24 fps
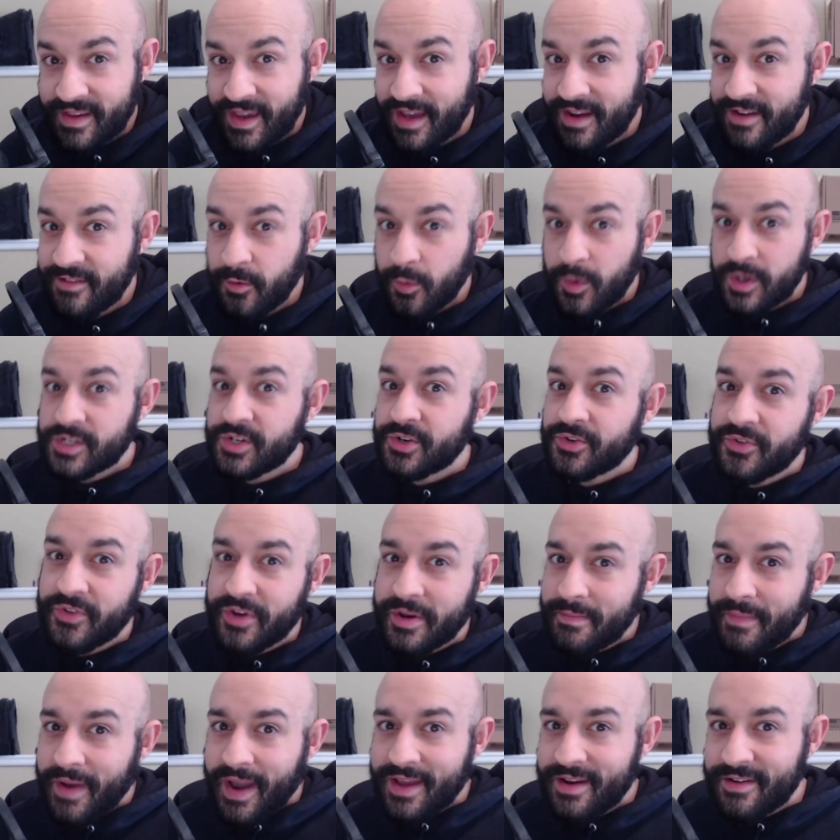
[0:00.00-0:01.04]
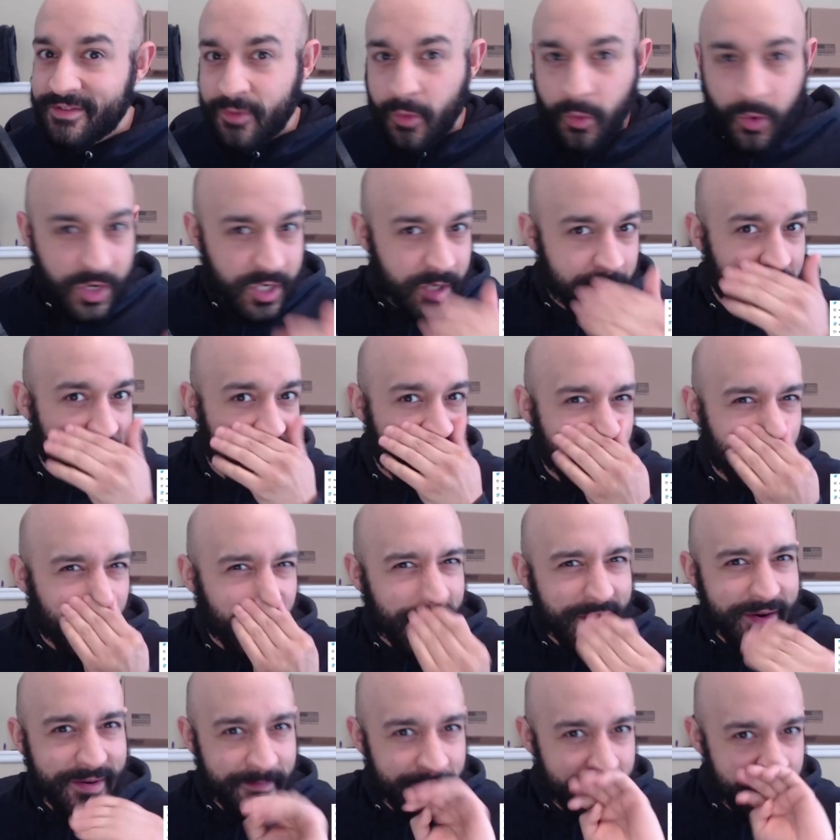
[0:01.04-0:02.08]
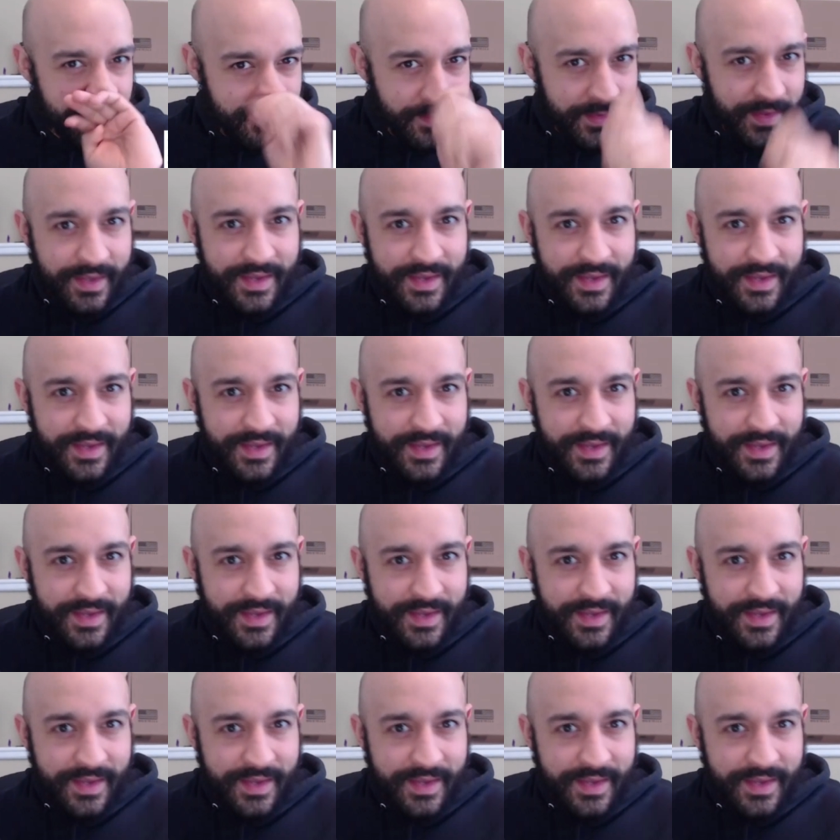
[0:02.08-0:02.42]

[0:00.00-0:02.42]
This kind of wizardry might have worked before,